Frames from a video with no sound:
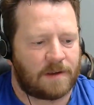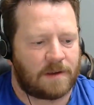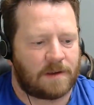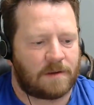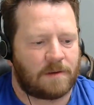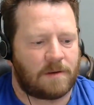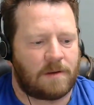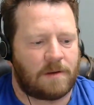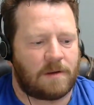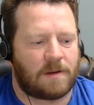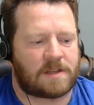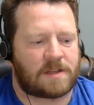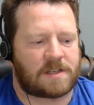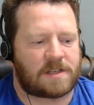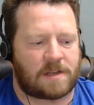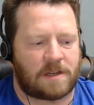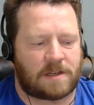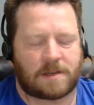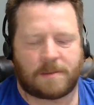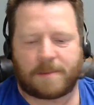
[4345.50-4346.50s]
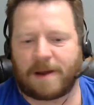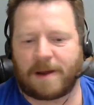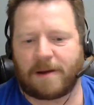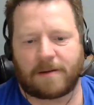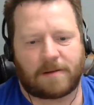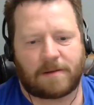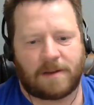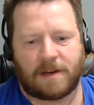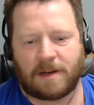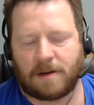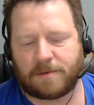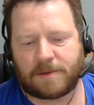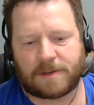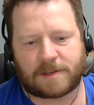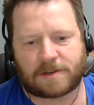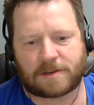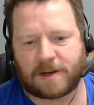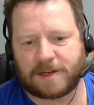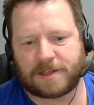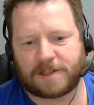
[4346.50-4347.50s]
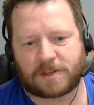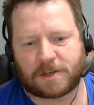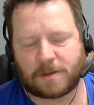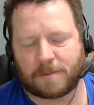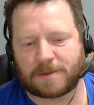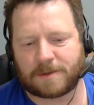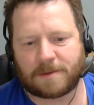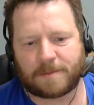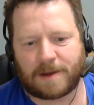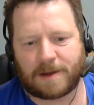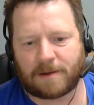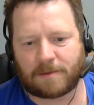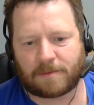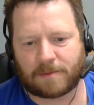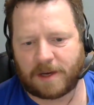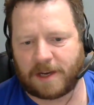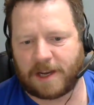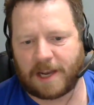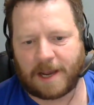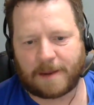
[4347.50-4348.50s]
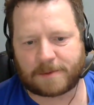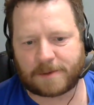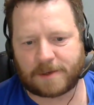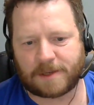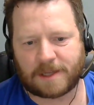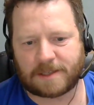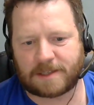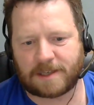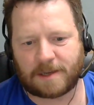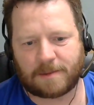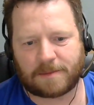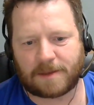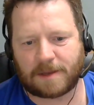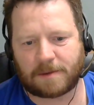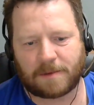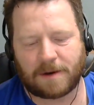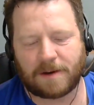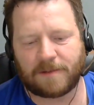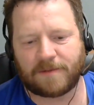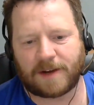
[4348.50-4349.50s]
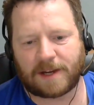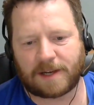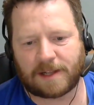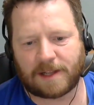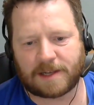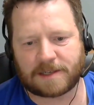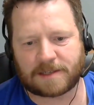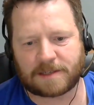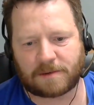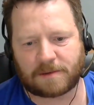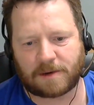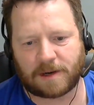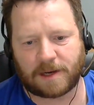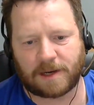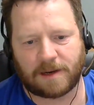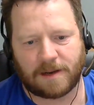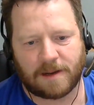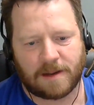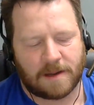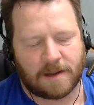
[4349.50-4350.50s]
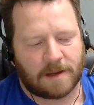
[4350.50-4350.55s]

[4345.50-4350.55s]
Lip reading: it's about, you know, this crazy trip was about recapturing that same thing, revitalizing, right?